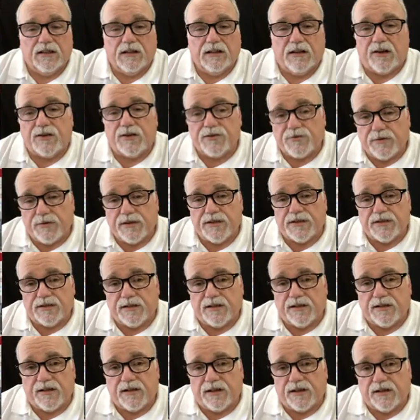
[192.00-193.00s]
I was
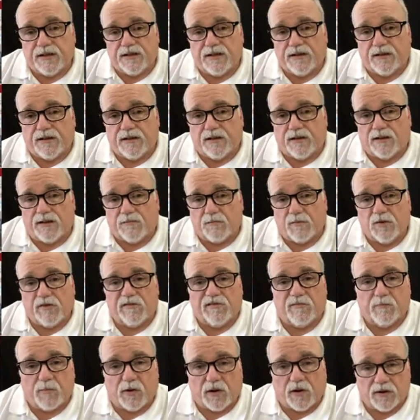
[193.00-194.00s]
recently in an
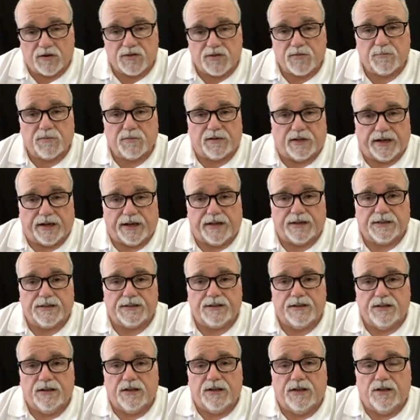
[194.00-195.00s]
automotive parts plant
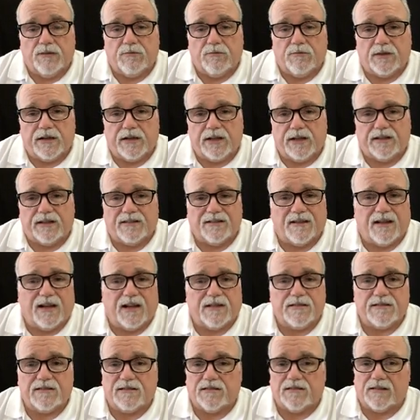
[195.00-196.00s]
where they had
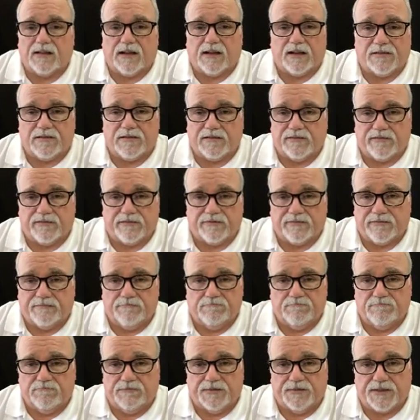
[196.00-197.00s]
lots and lots of
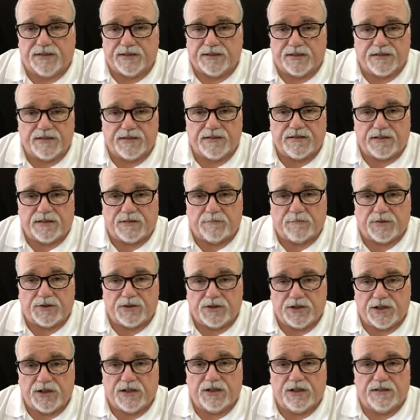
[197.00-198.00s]
CNC
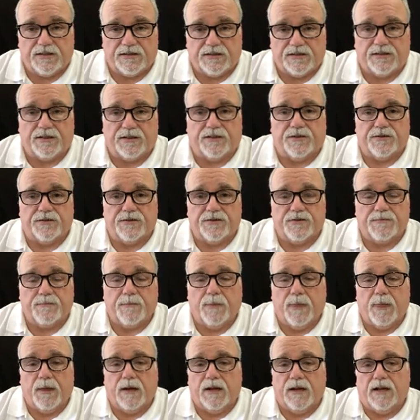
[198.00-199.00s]
machining centers.
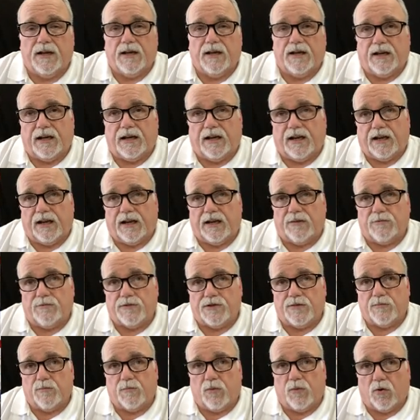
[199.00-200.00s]
And it
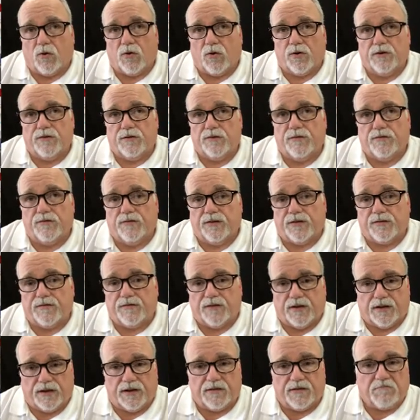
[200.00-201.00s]
was important that
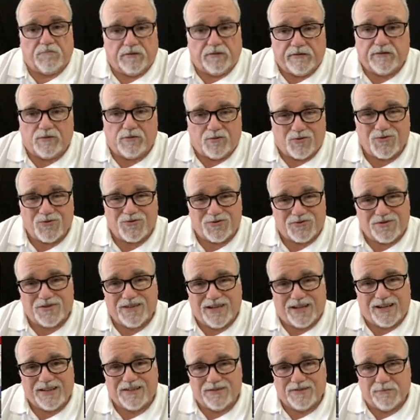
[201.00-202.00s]
they, of course,
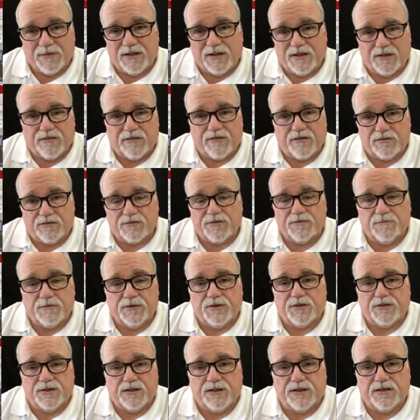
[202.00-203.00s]
get as many of those
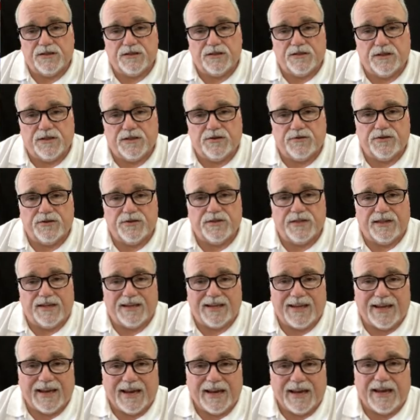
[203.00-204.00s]
machines in there as they
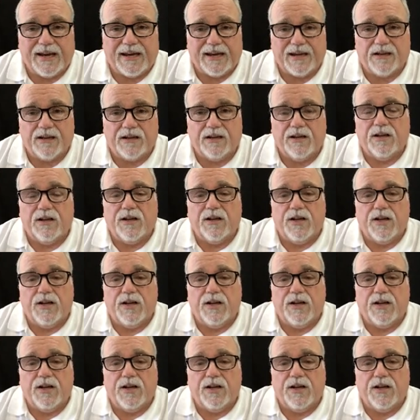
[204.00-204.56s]
can.